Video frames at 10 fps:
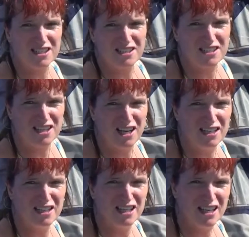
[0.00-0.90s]
to the
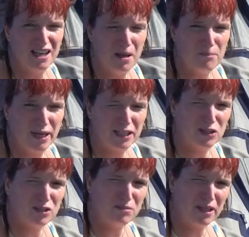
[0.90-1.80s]
sun. But I
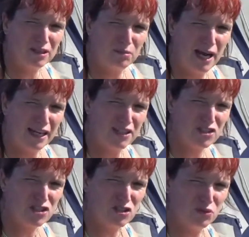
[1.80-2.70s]
couldn't make the
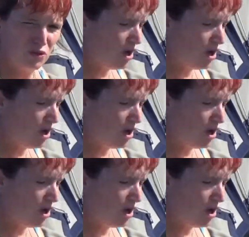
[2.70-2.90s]
brackets too